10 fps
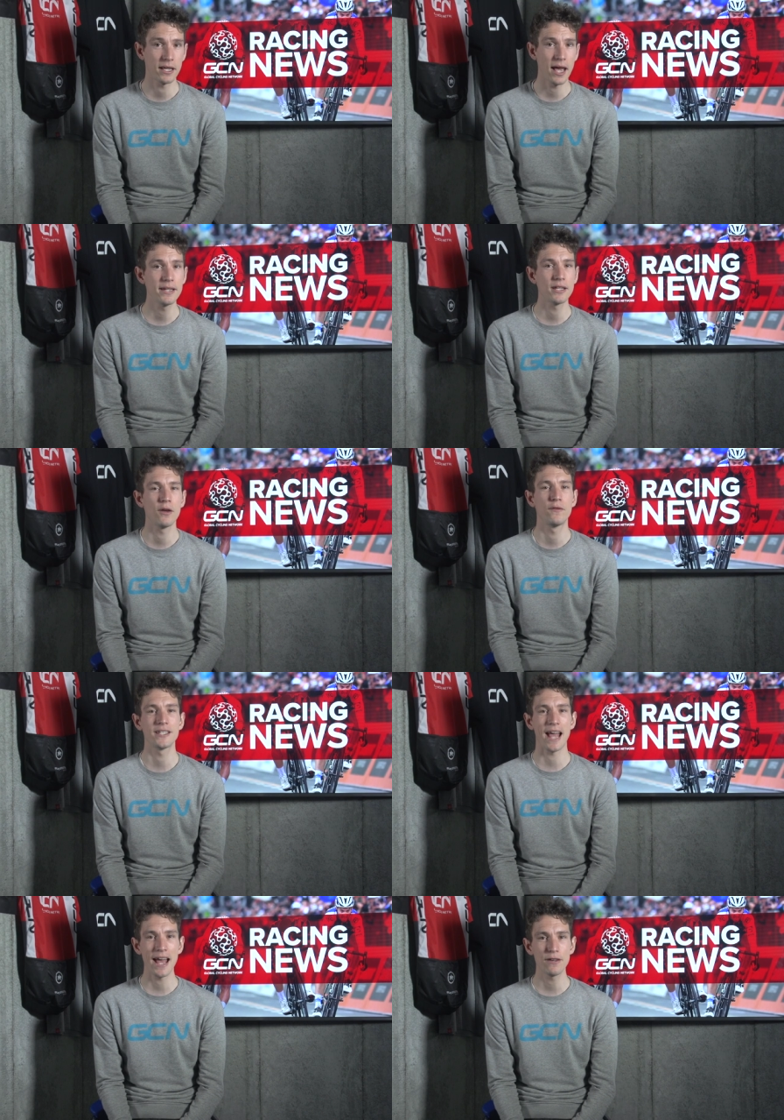case of
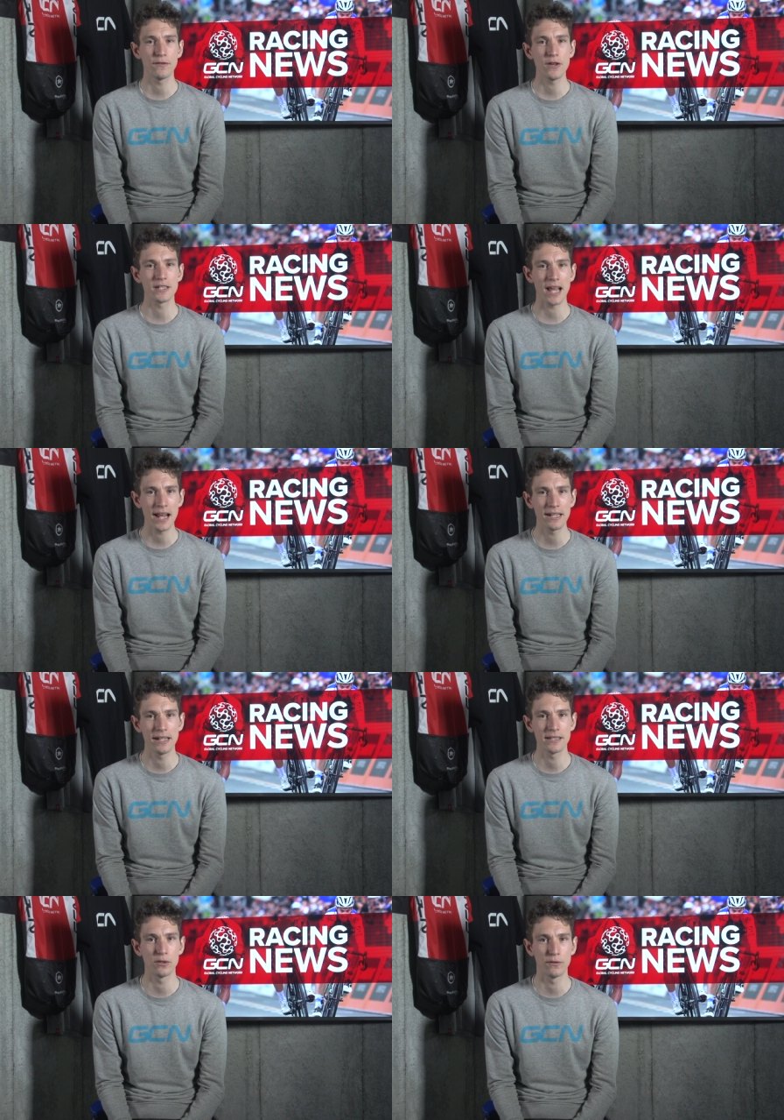his adverse
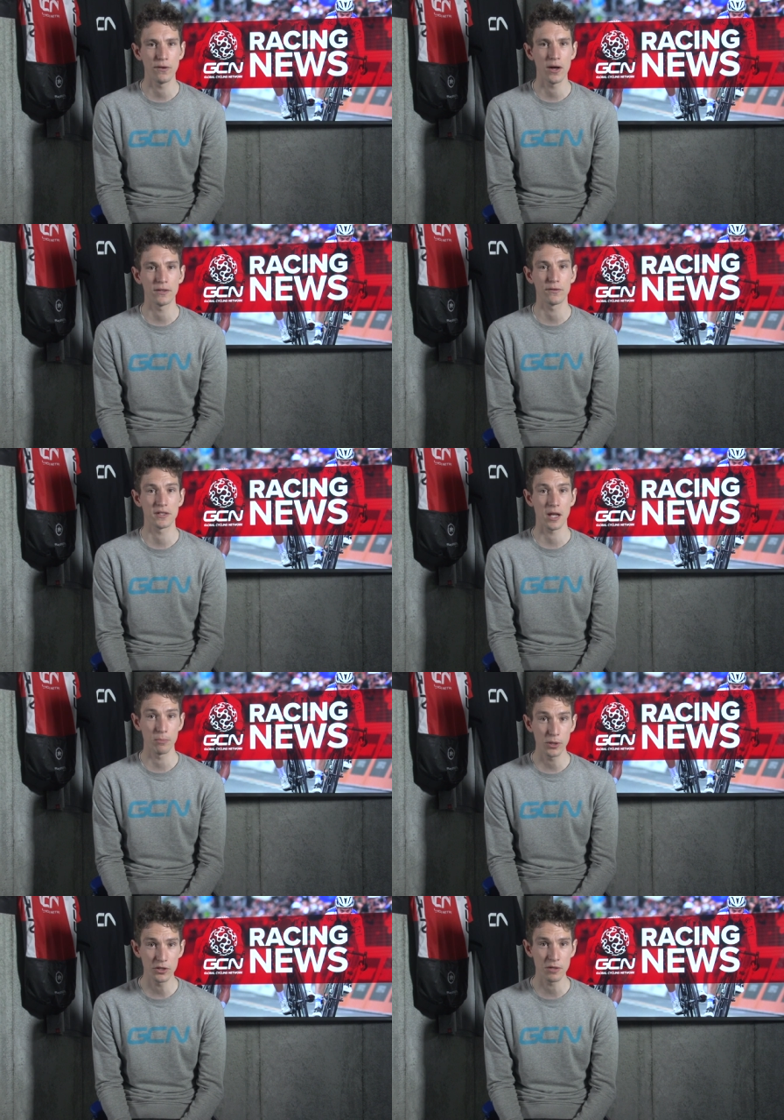analytical finding for
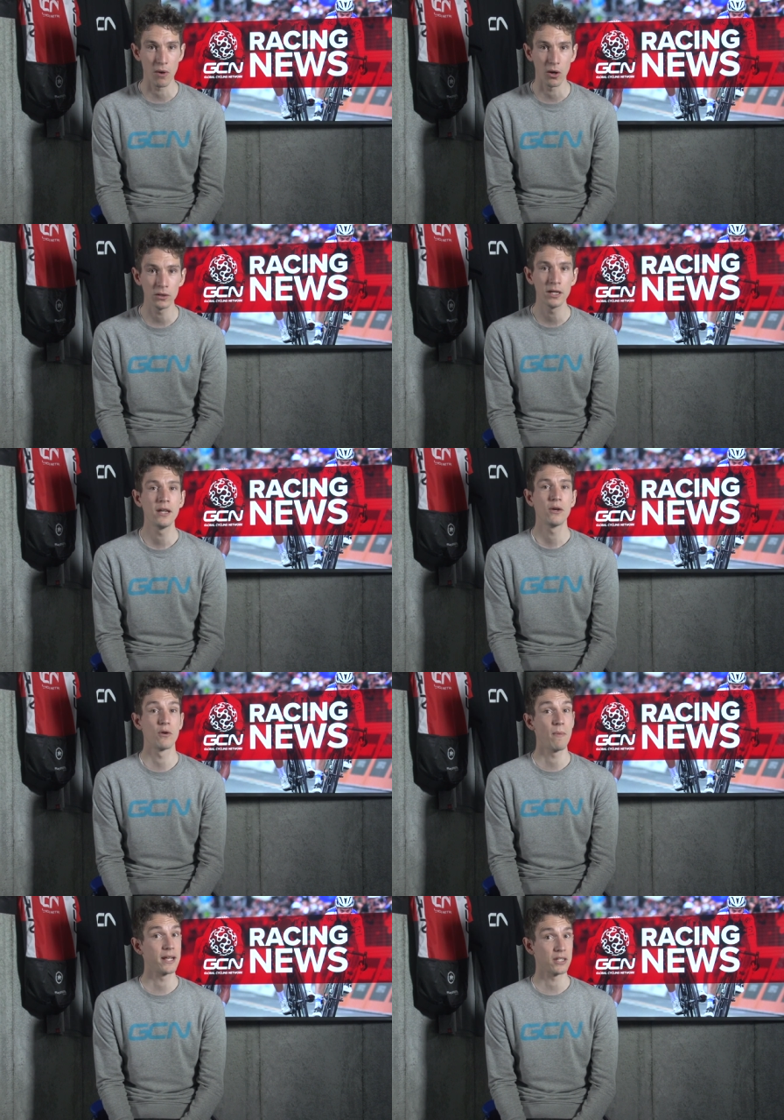salbutamol
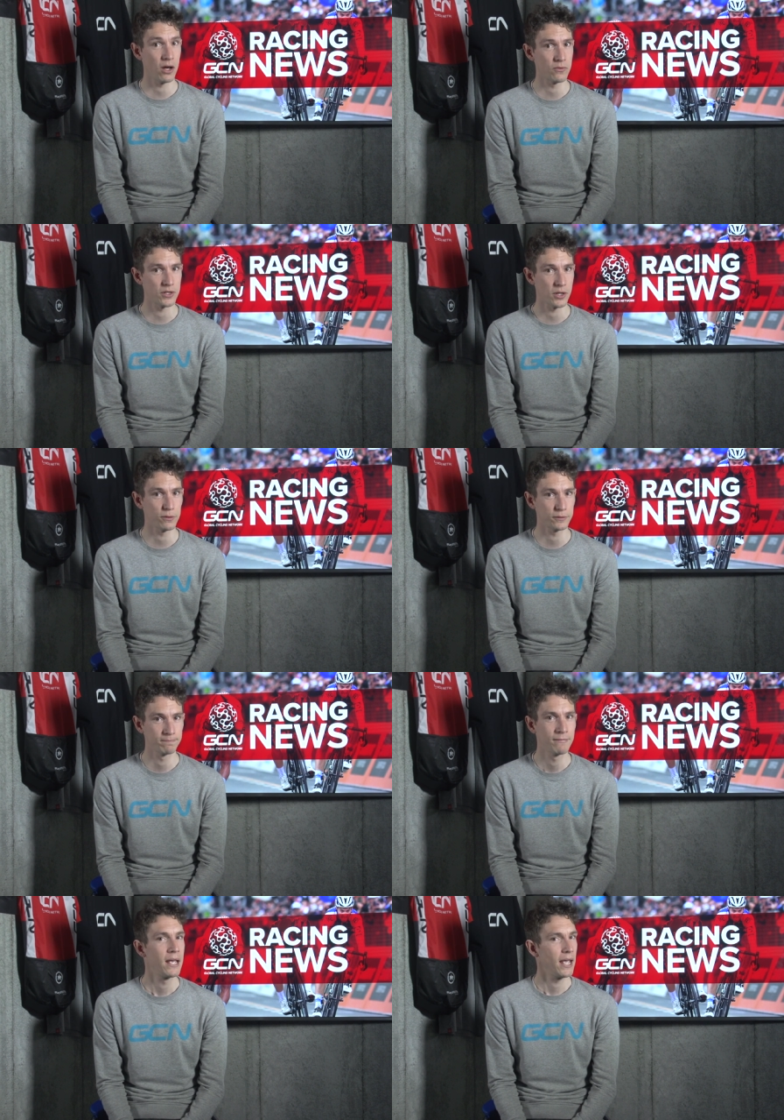remains unresolved.
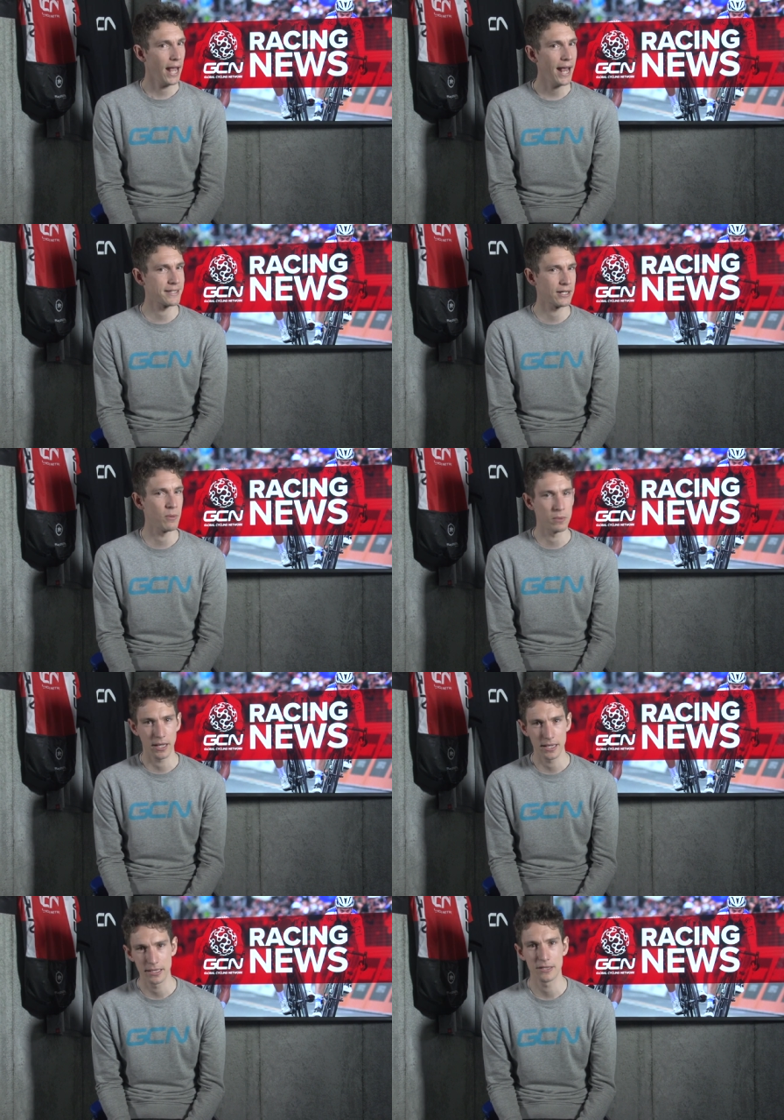It's a
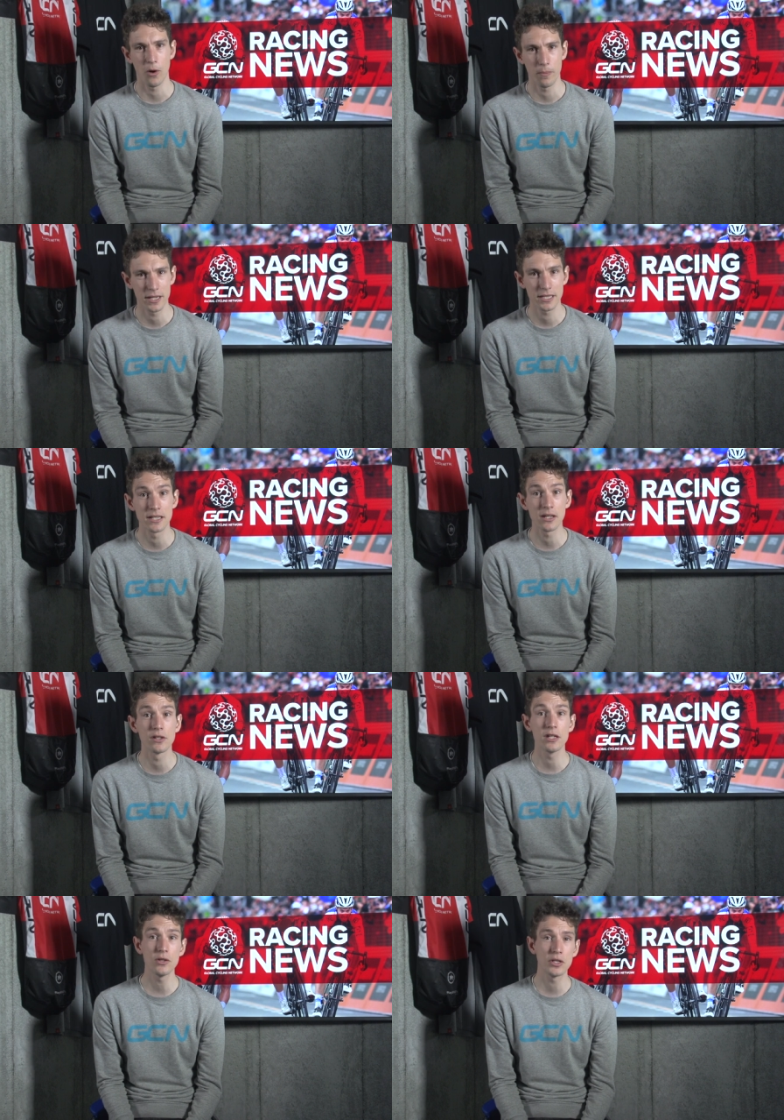complicated topic, since
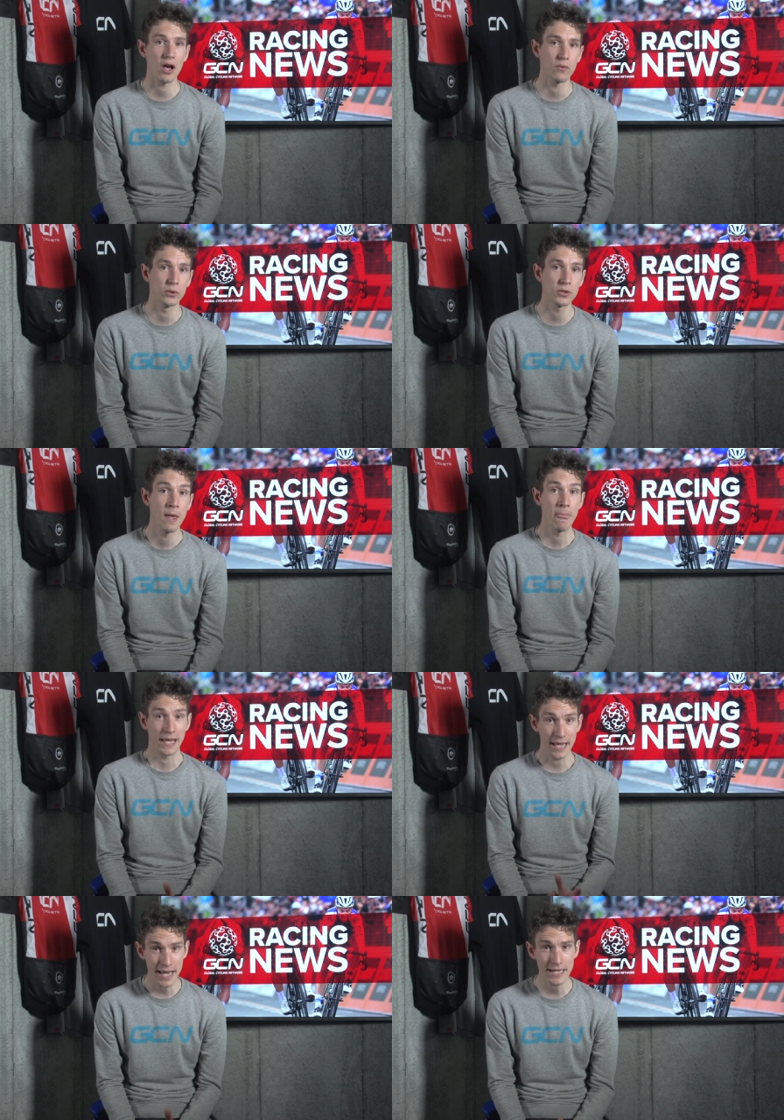under UCI rules,
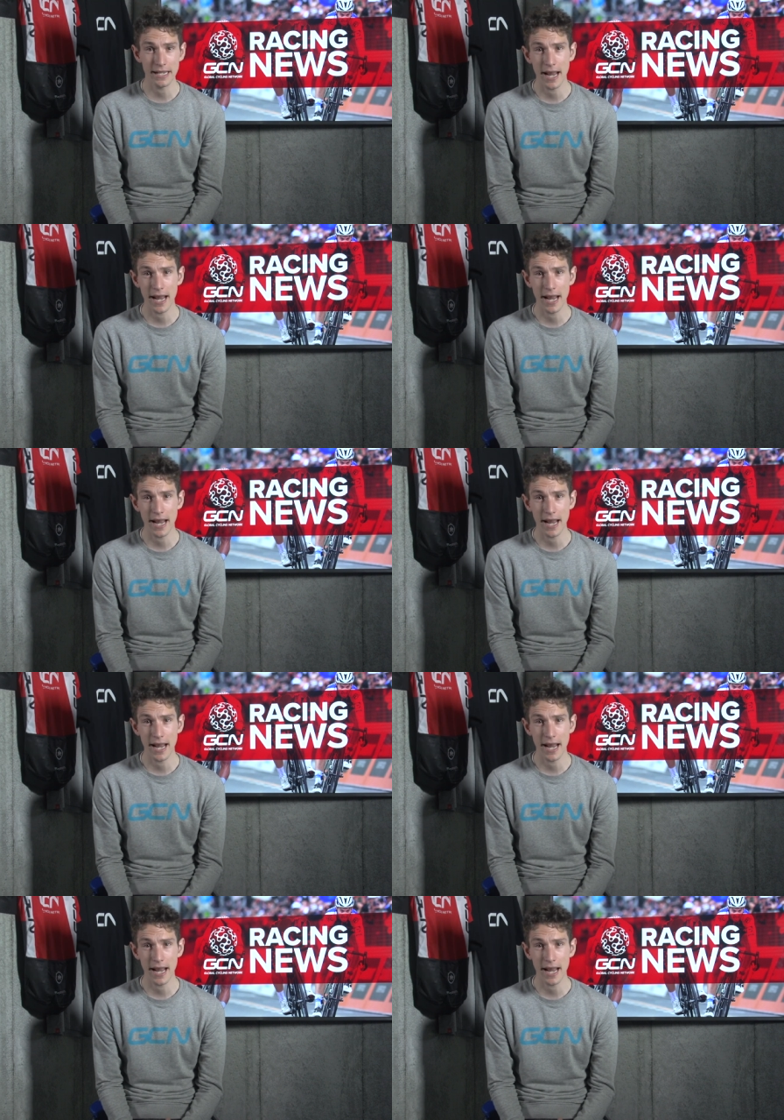he is